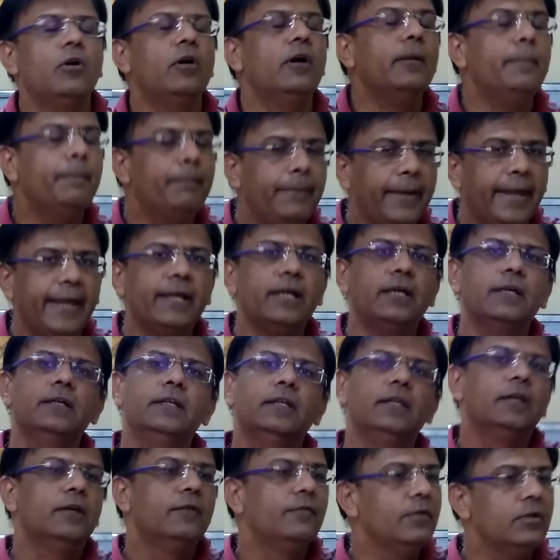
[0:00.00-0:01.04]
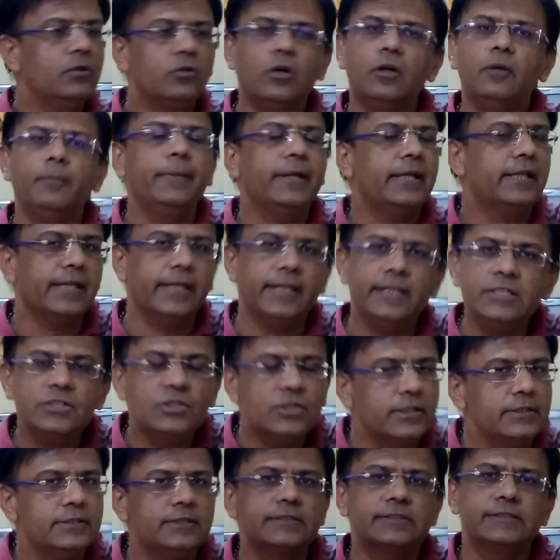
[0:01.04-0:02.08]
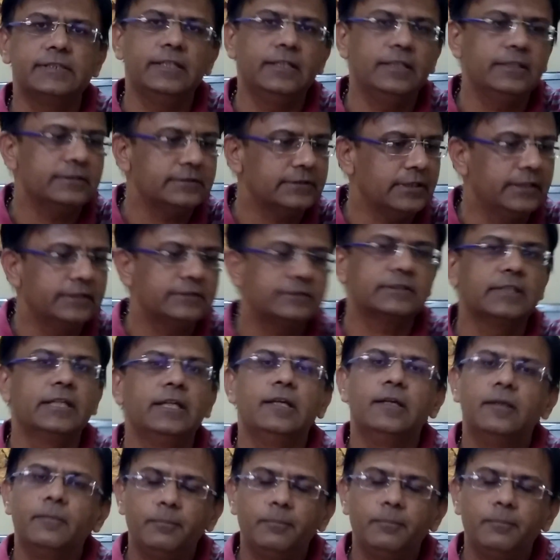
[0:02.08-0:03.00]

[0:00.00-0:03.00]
or bank will not make any changes in its